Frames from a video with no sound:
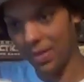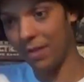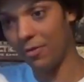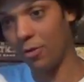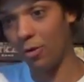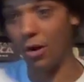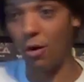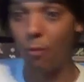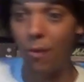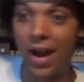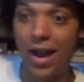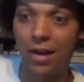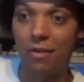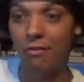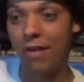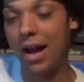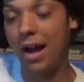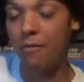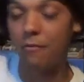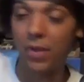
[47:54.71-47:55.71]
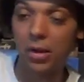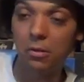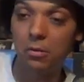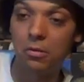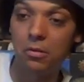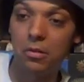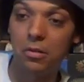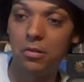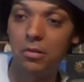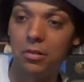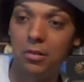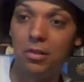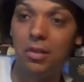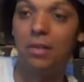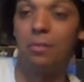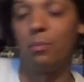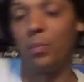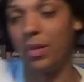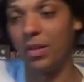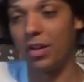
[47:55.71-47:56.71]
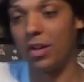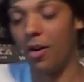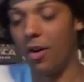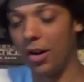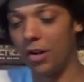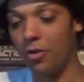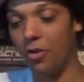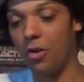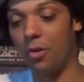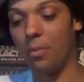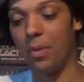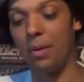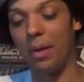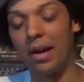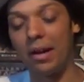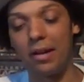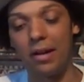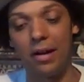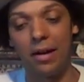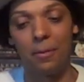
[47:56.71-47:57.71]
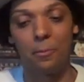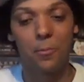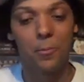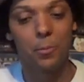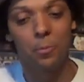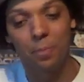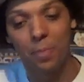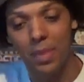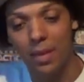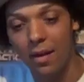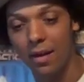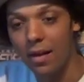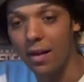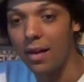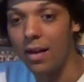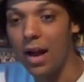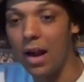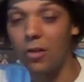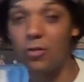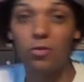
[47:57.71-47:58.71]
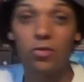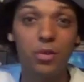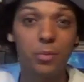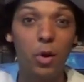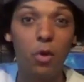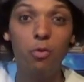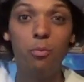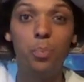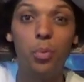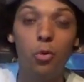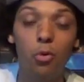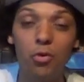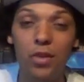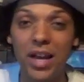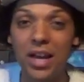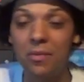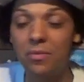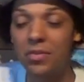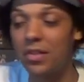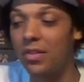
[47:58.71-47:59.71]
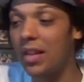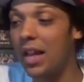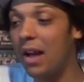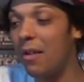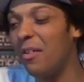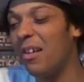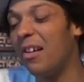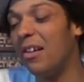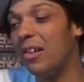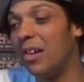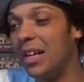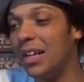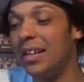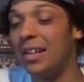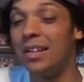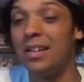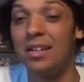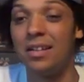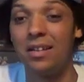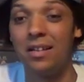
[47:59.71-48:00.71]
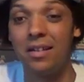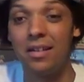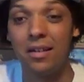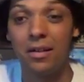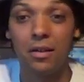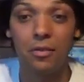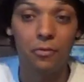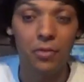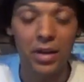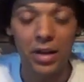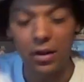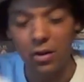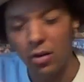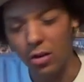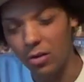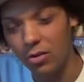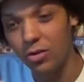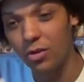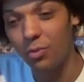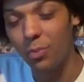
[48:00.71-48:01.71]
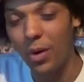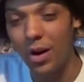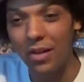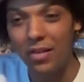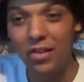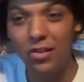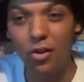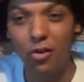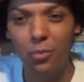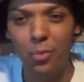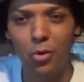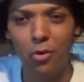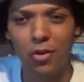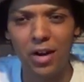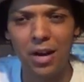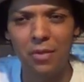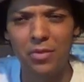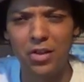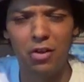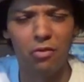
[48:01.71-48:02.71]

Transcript: Sort of like waiting around, thinking, oh, and, but the guy got them. I'm like, God. And I saw some old ball games in there, and I am thinking, oh, do I buy these old ball games?